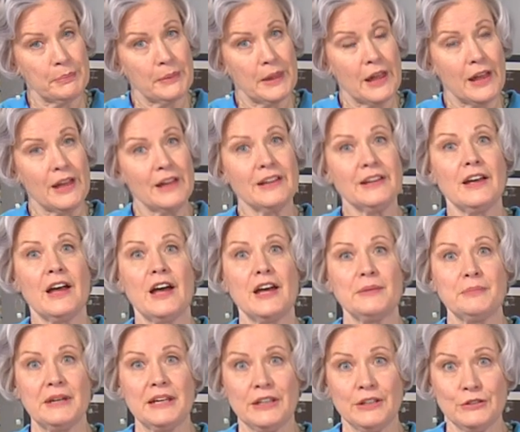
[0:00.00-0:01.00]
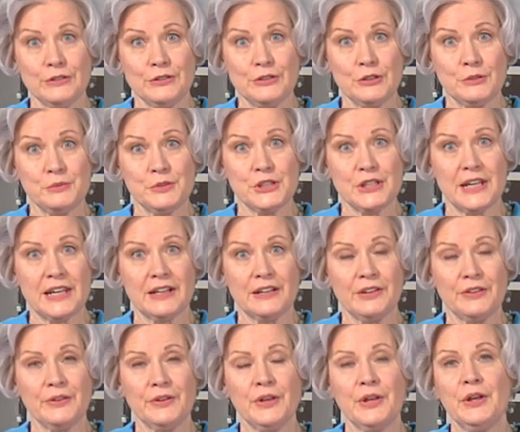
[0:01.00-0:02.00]
blog, on my YouTube
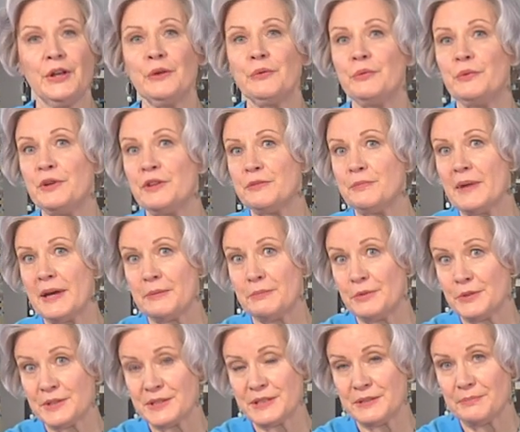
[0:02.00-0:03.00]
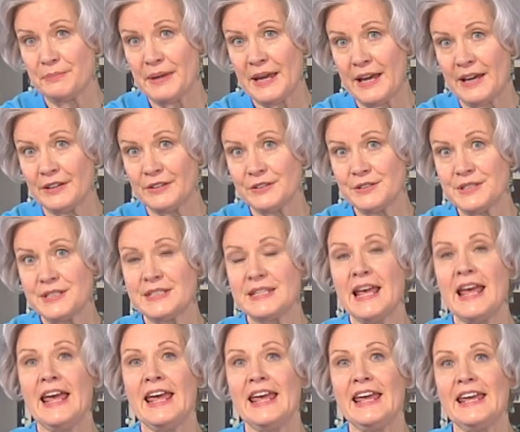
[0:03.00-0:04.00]
channel, with my books and patterns,
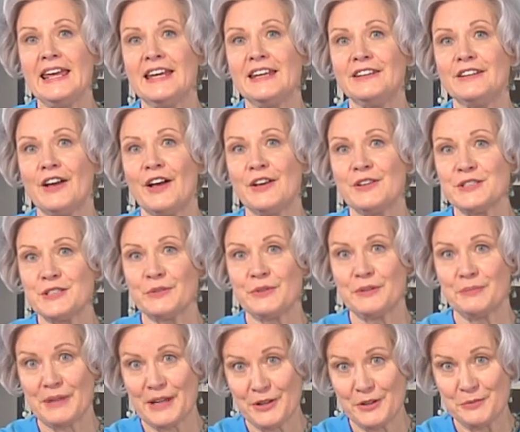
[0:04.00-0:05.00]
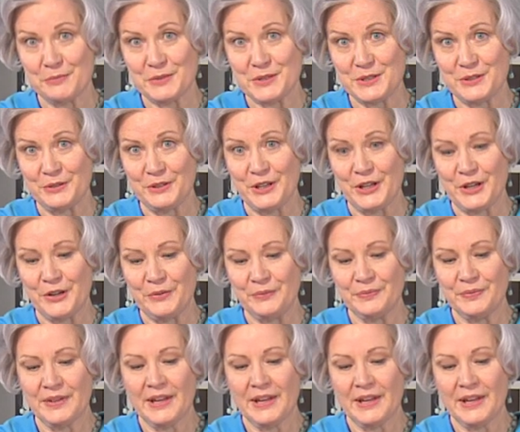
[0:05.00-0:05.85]
and also at my home studio.